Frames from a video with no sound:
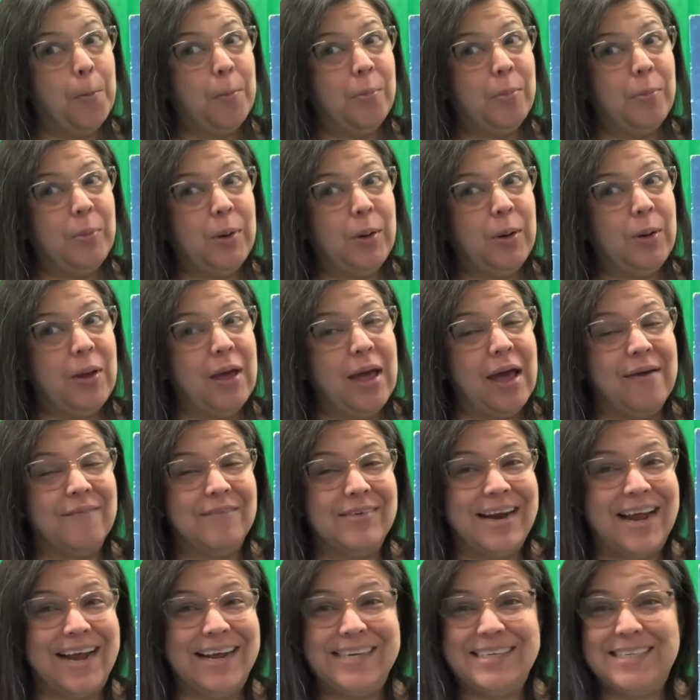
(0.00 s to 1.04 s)
Do you have an
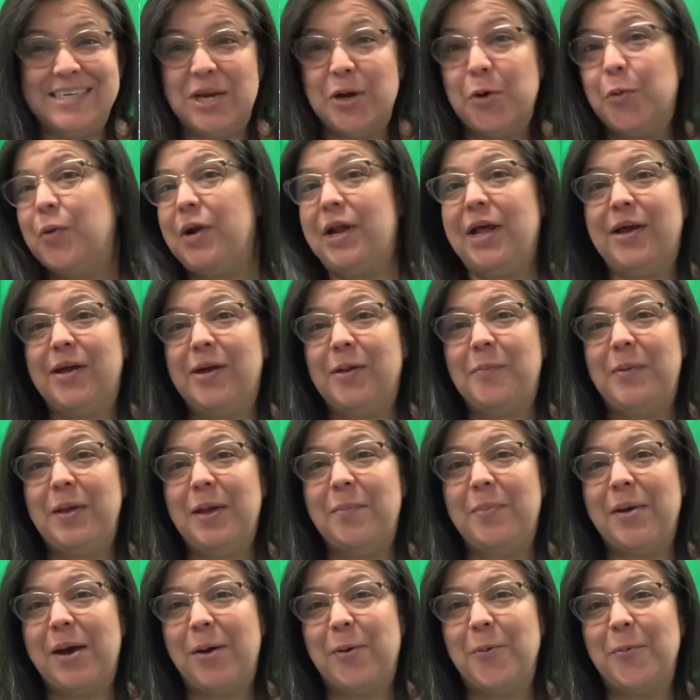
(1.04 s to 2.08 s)
idea what it could be
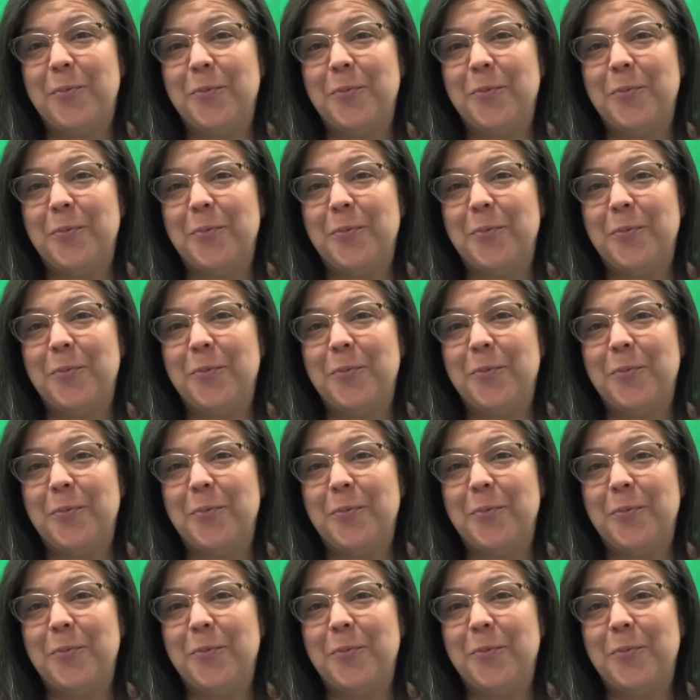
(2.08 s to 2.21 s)
about?